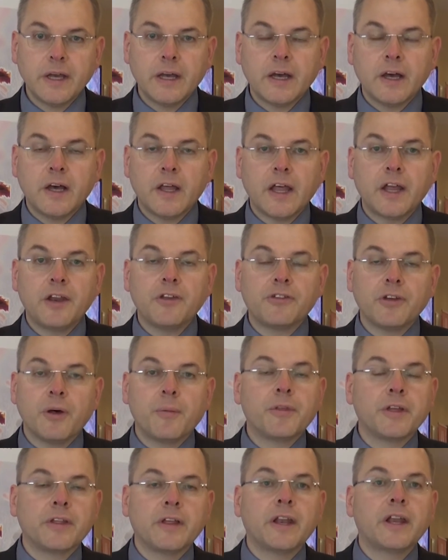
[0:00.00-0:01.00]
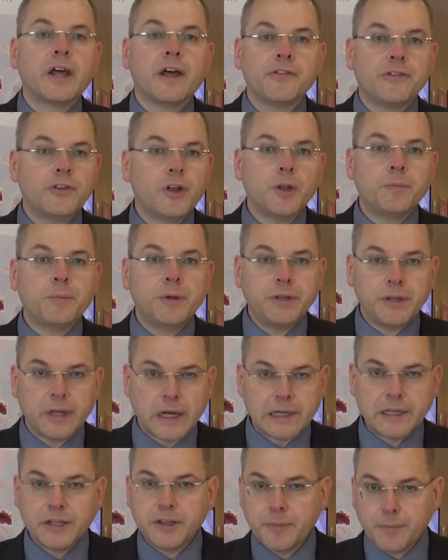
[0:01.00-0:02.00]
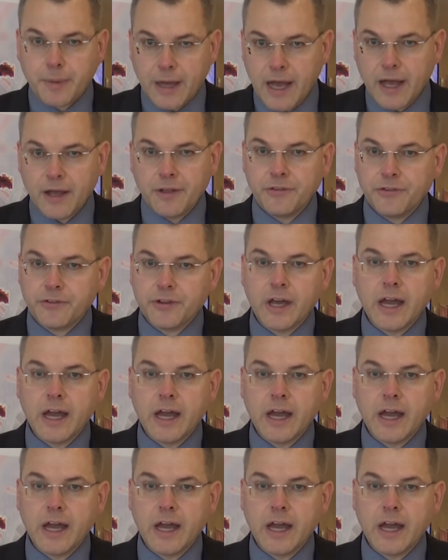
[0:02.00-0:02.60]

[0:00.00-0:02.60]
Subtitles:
That is something that has not been done in the past,